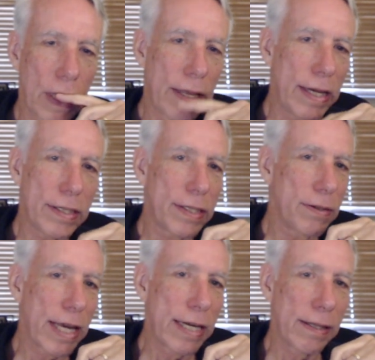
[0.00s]
I still
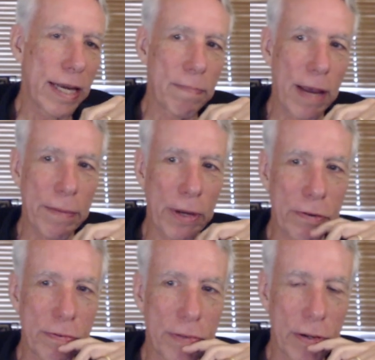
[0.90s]
kind of like my move.
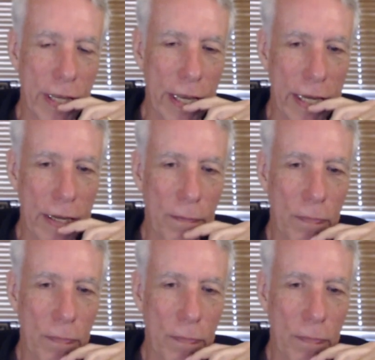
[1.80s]
Okay.